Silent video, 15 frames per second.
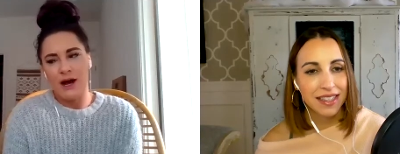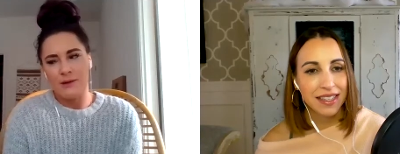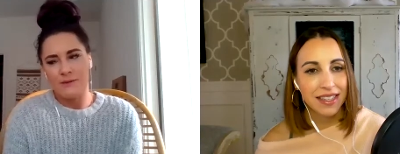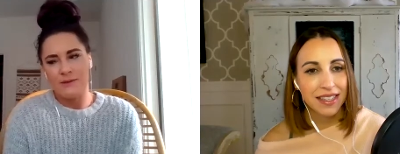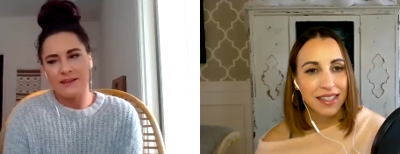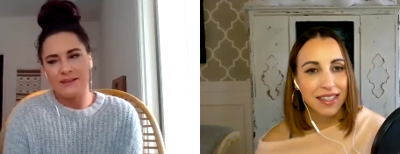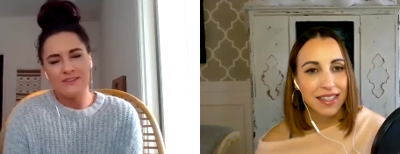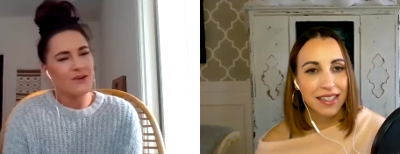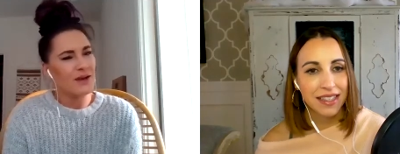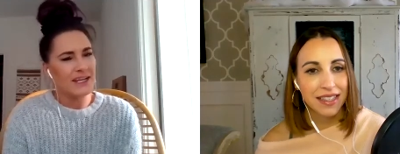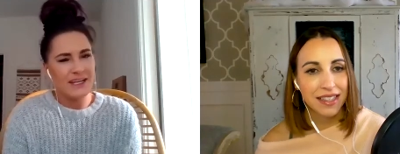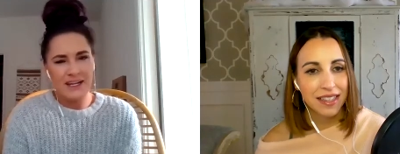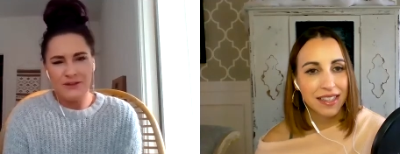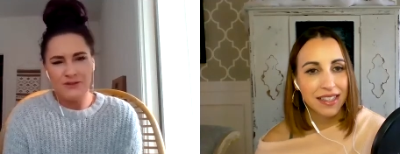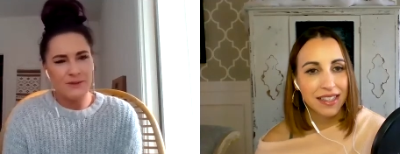Speaker 1: but I'm like, no, I
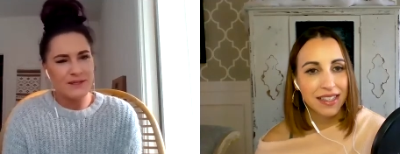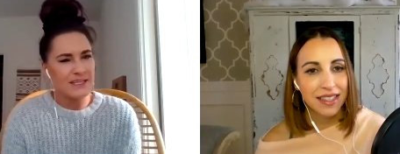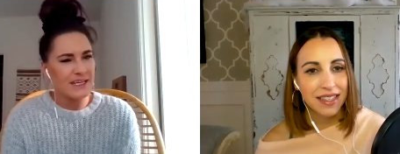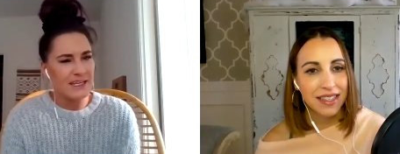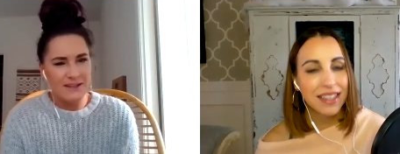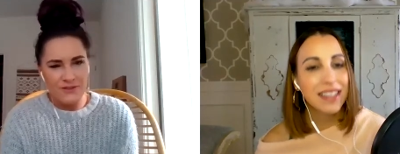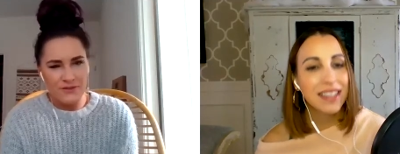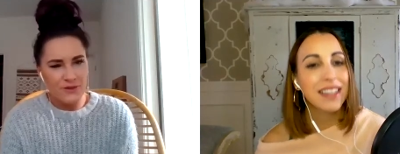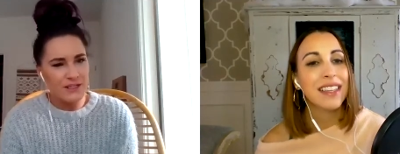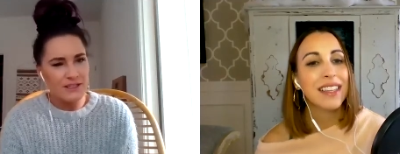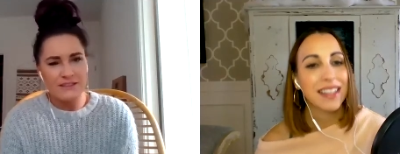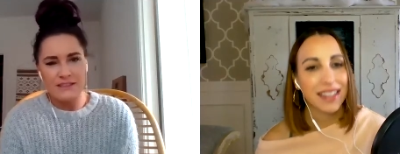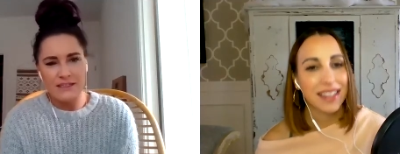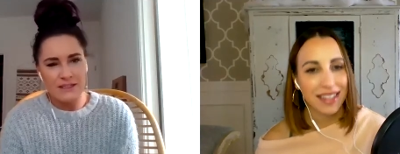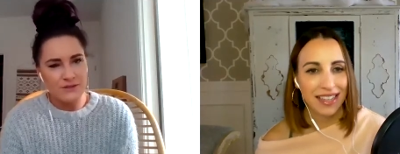cannot use my kids for an
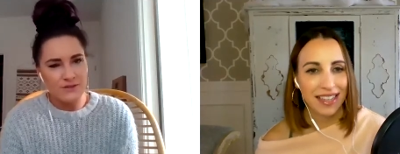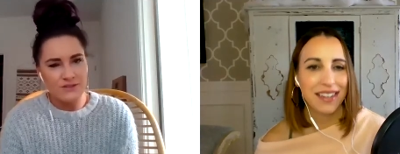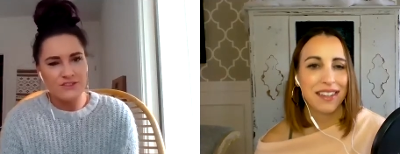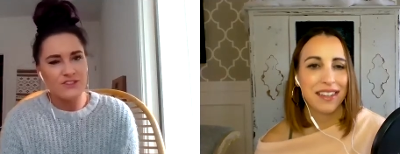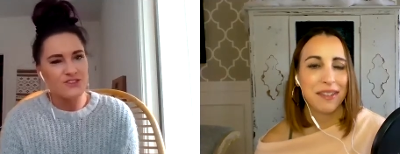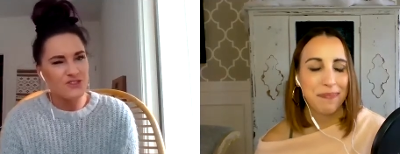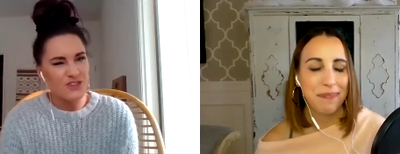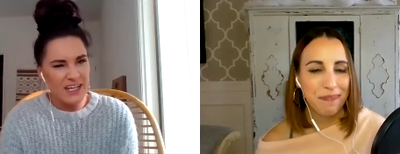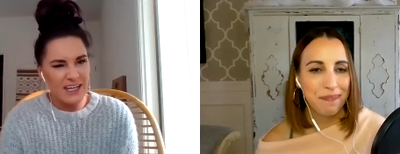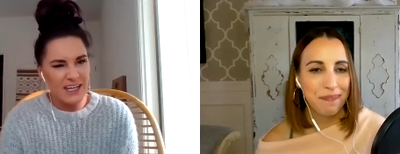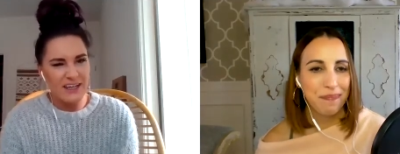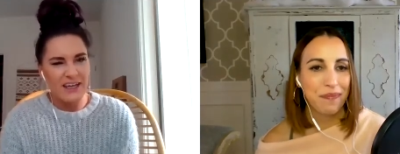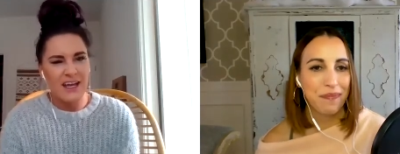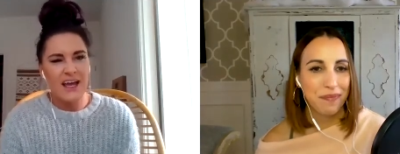excuse yeah. to drink.